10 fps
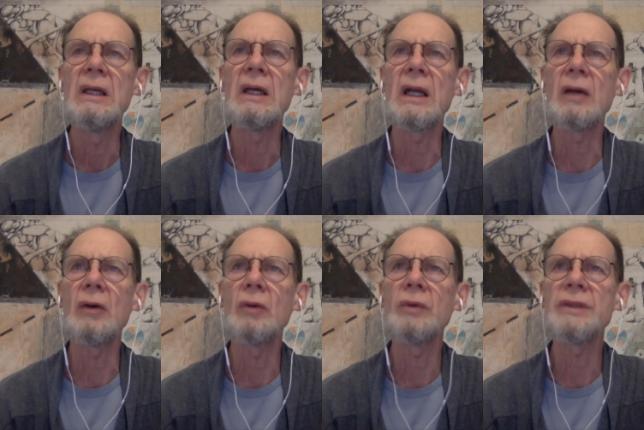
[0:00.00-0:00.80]
and I
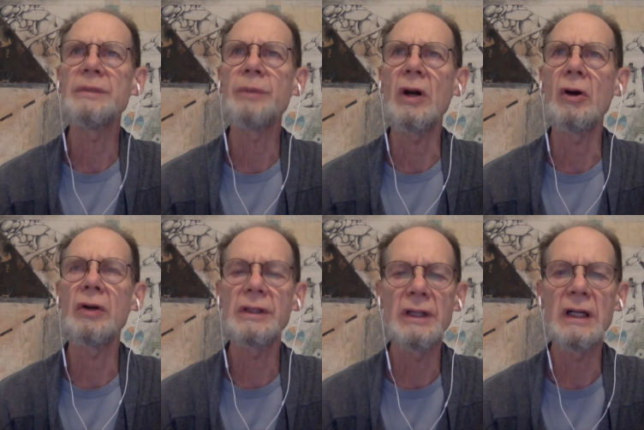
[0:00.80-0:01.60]
always
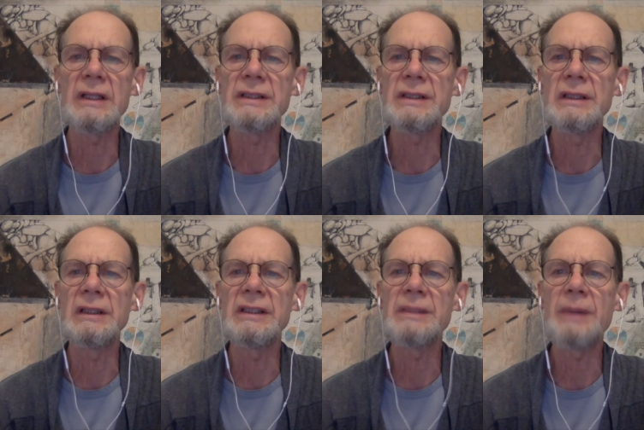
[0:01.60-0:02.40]
prioritize
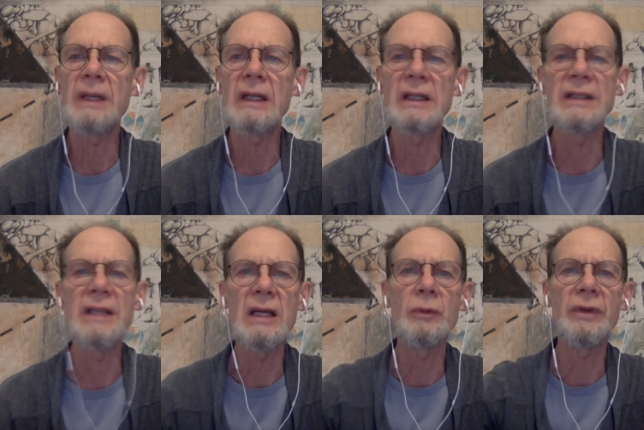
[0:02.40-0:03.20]
spending a
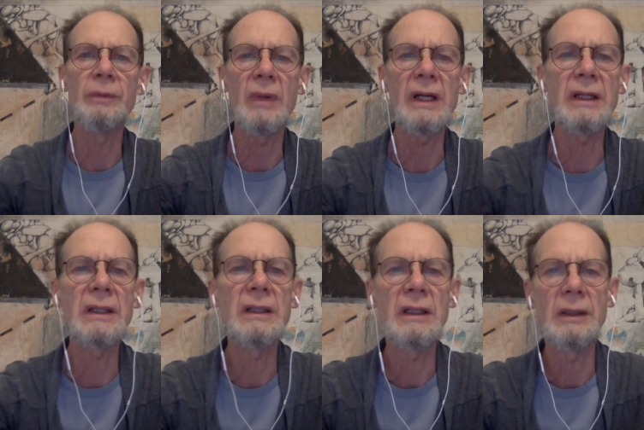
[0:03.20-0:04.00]
day with
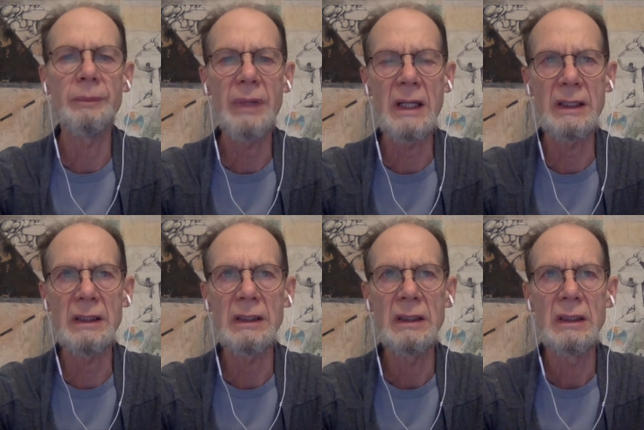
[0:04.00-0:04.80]
Mike and
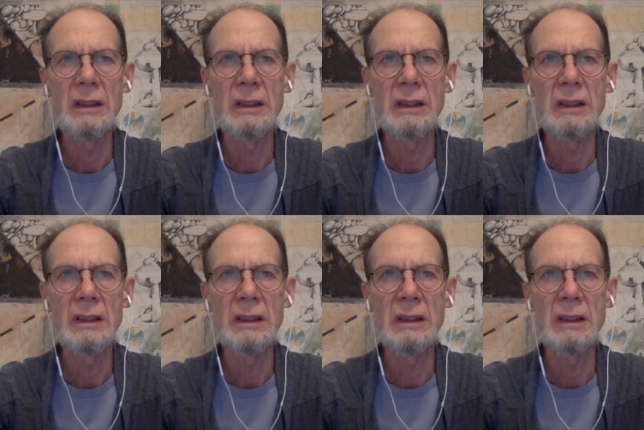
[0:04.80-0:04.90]
Patty,